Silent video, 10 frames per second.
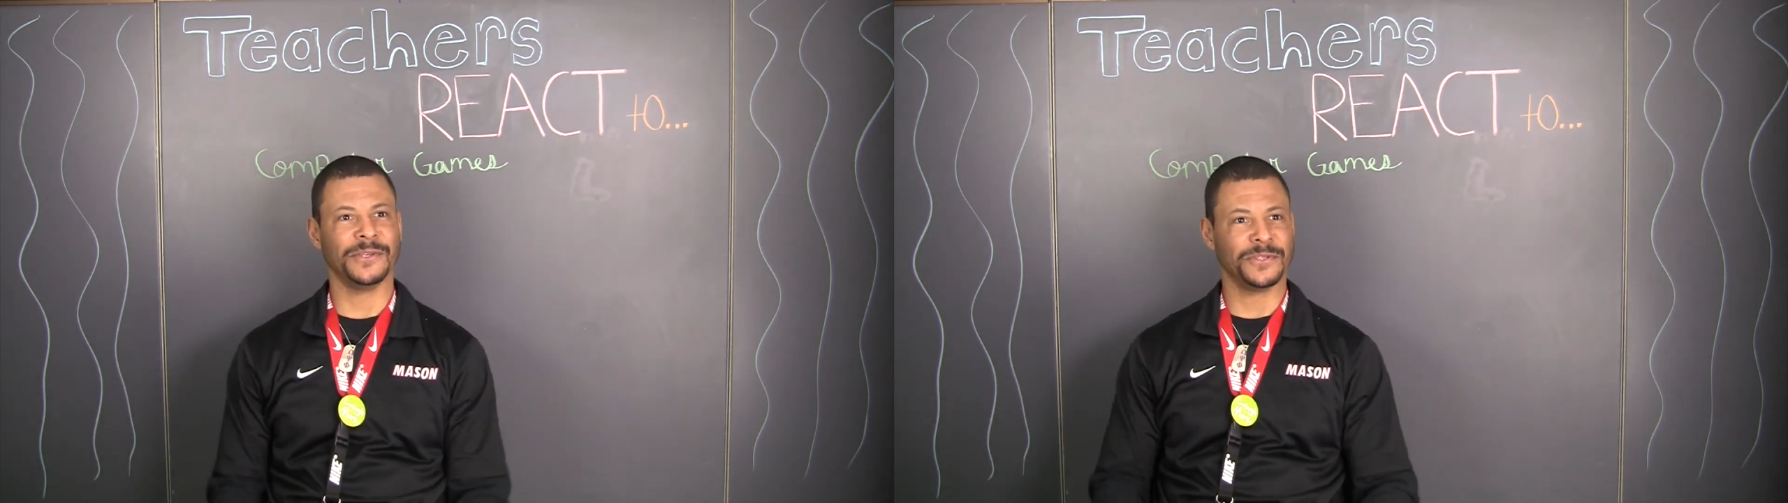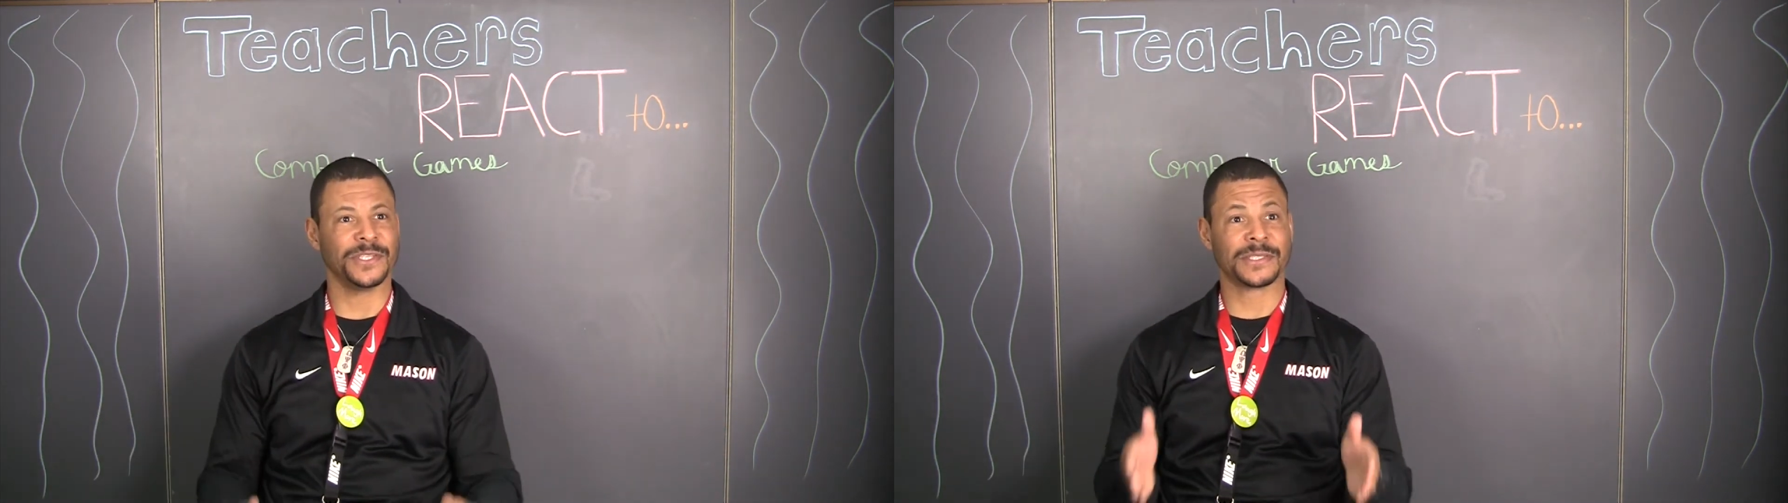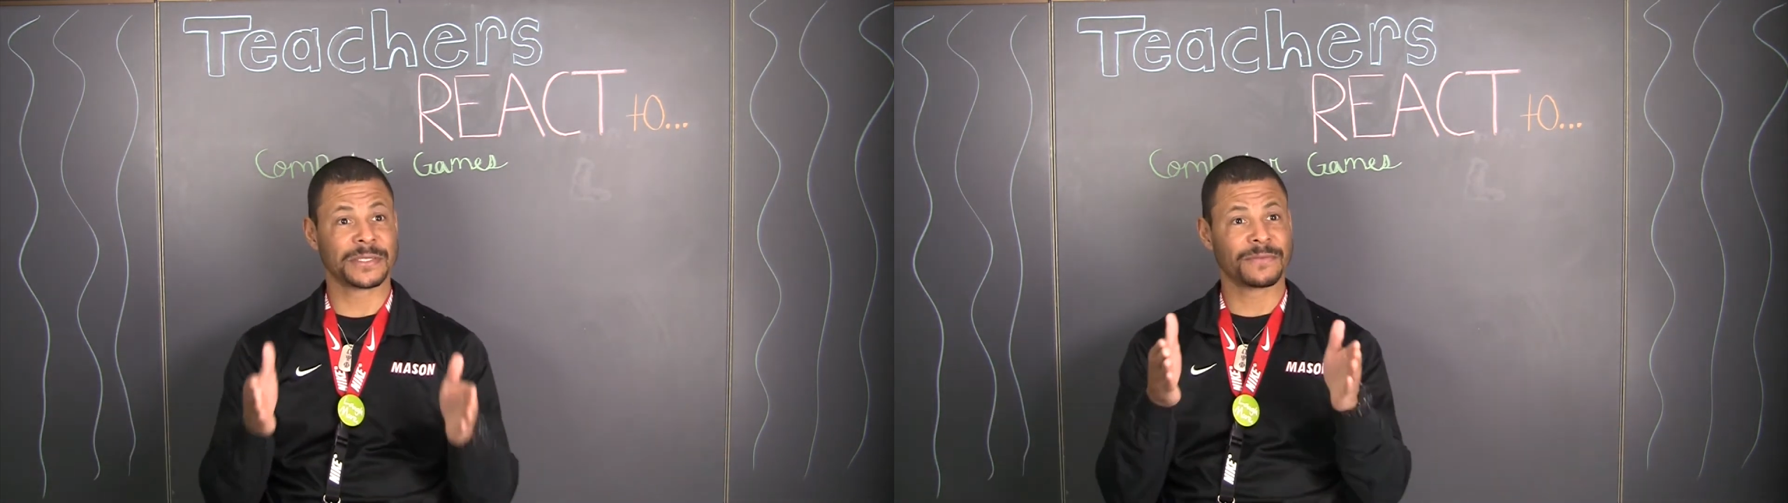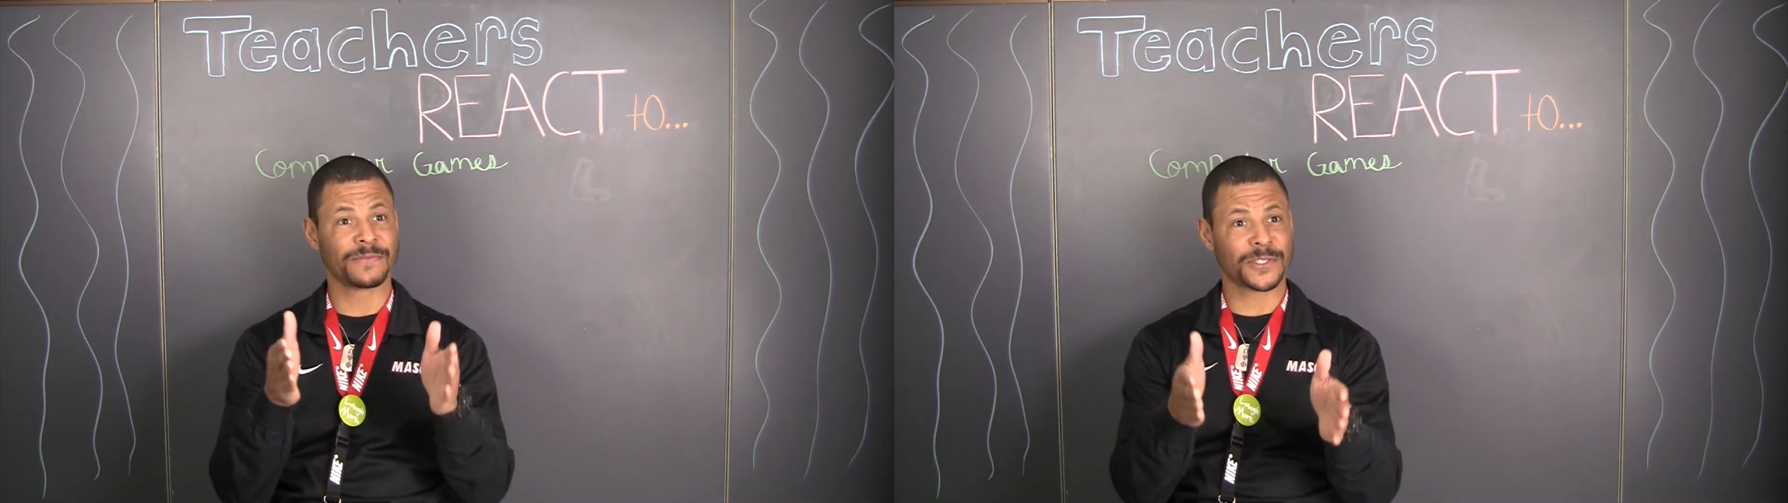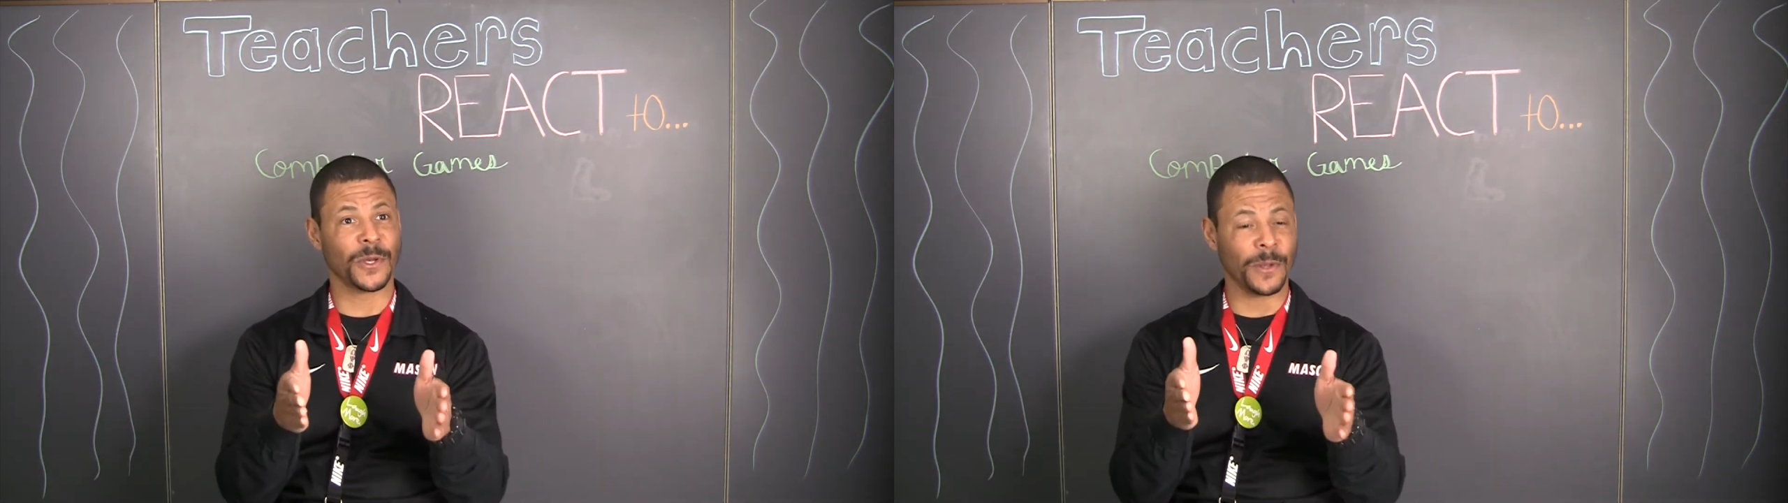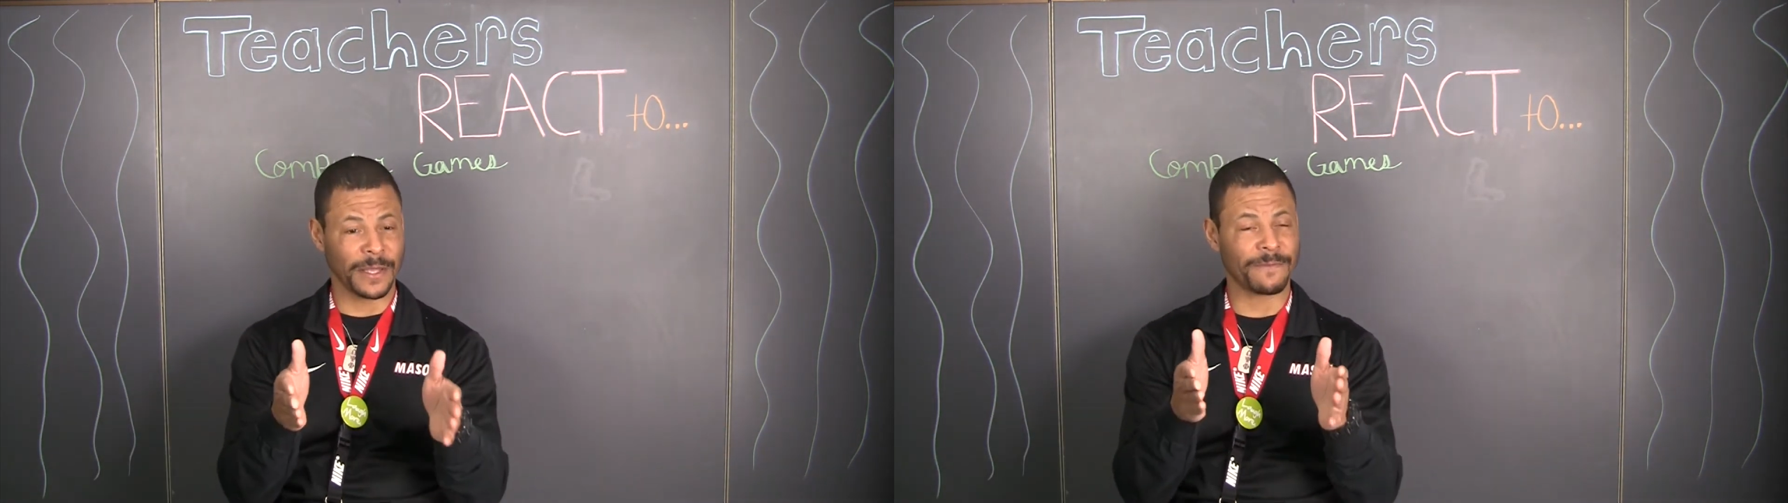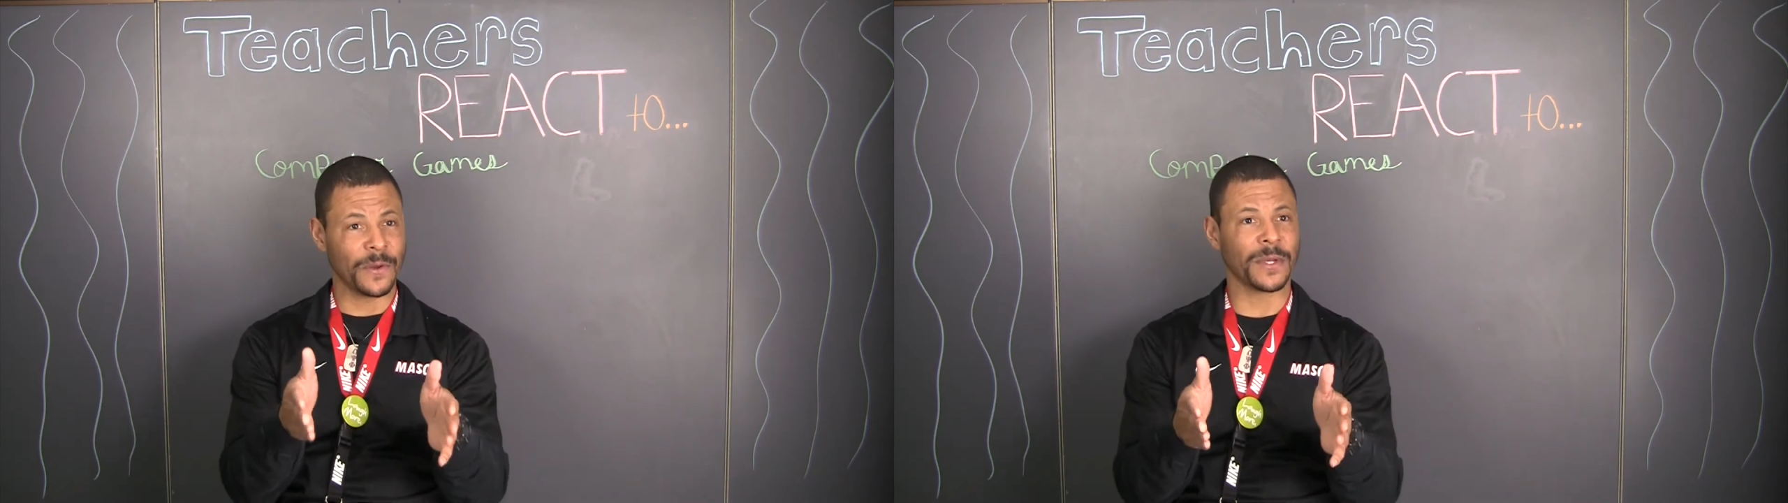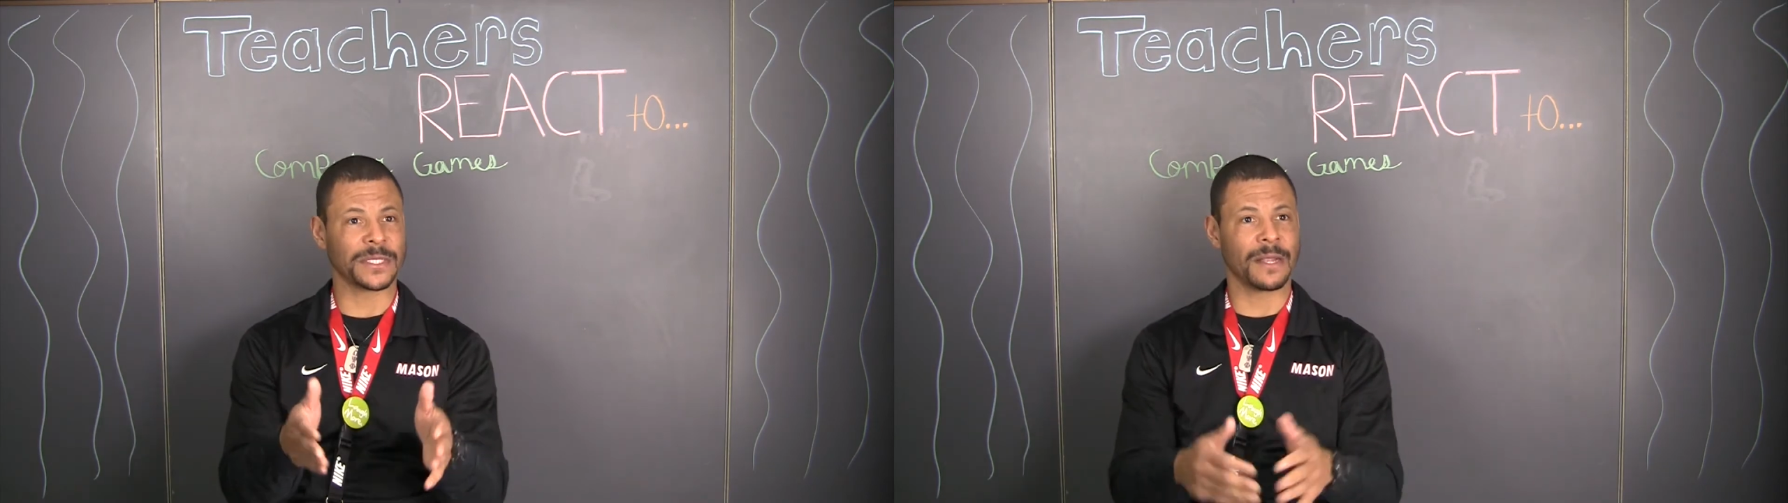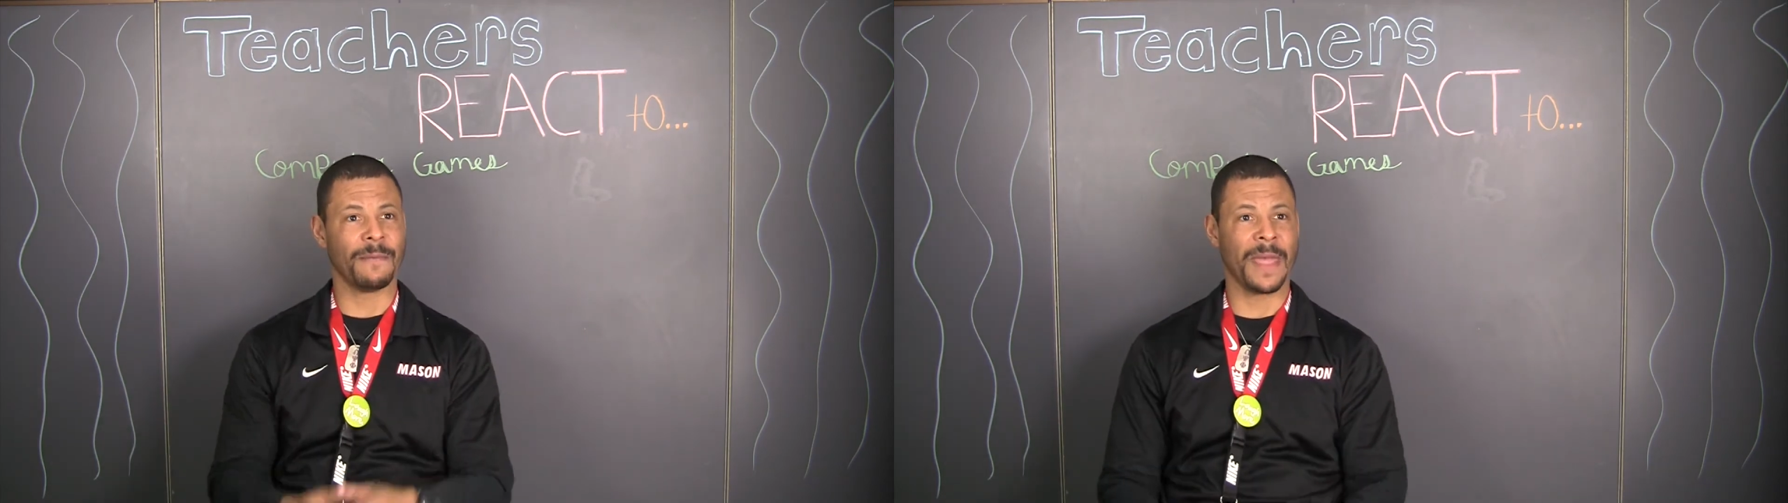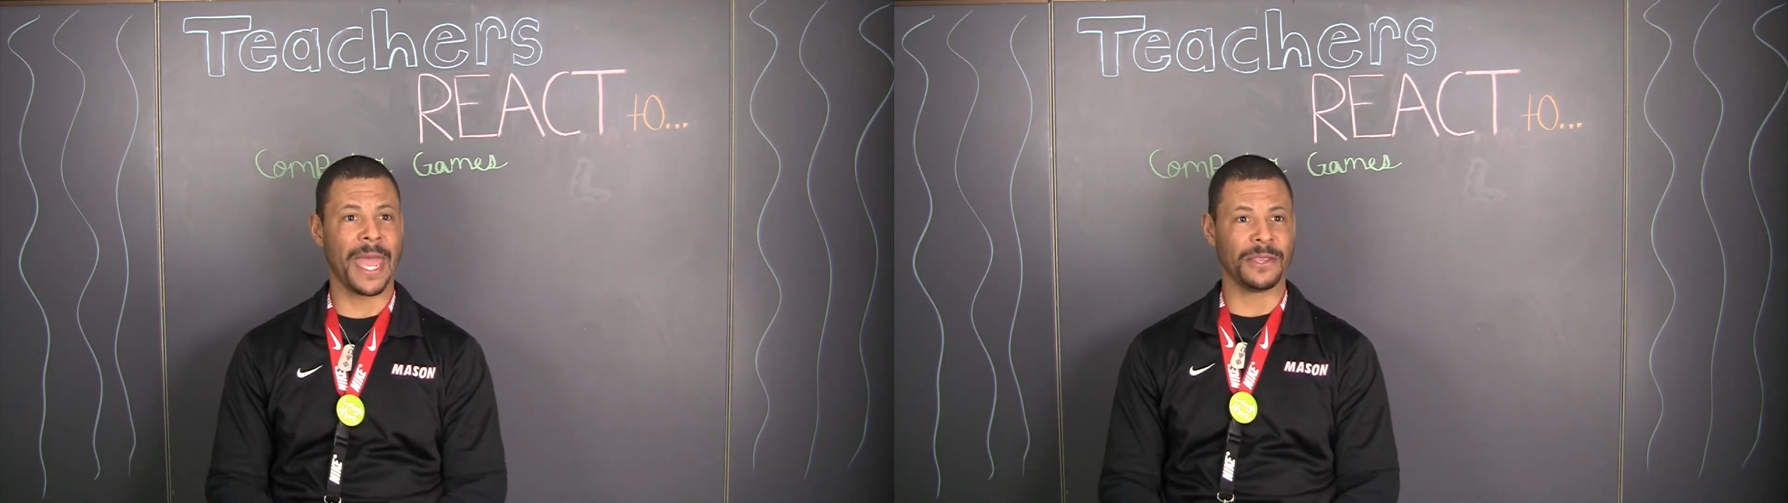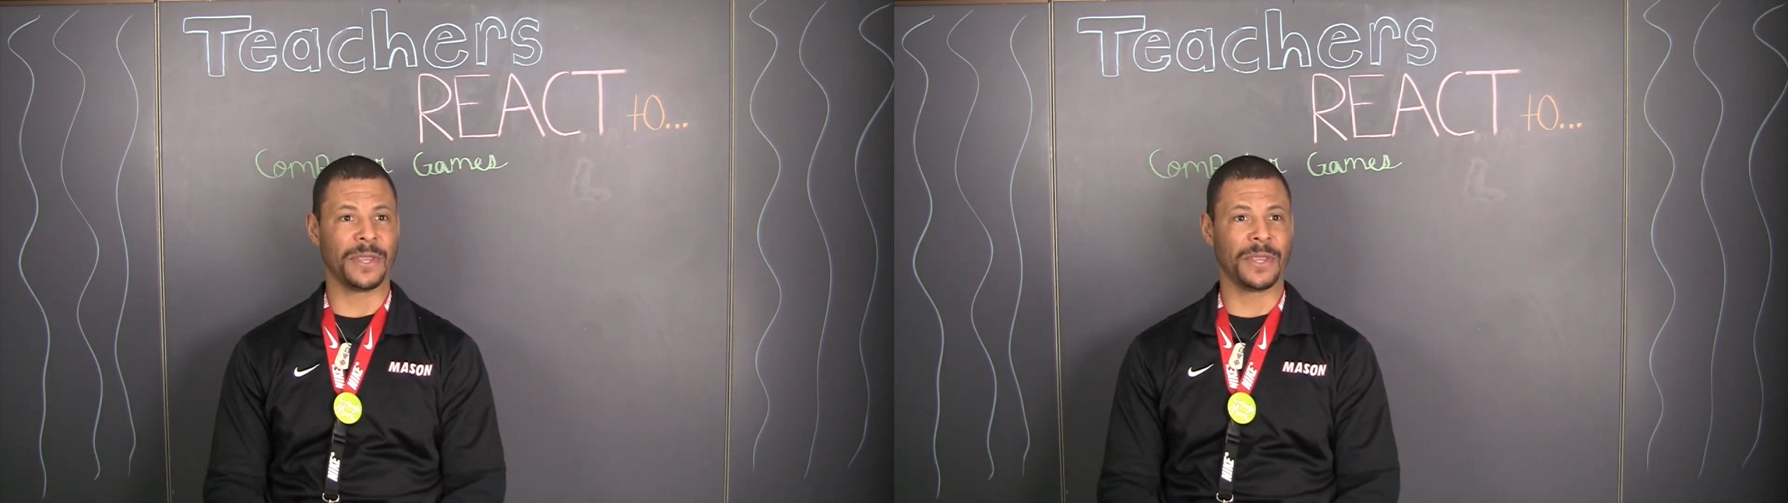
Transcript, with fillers: You're just solely focused on that.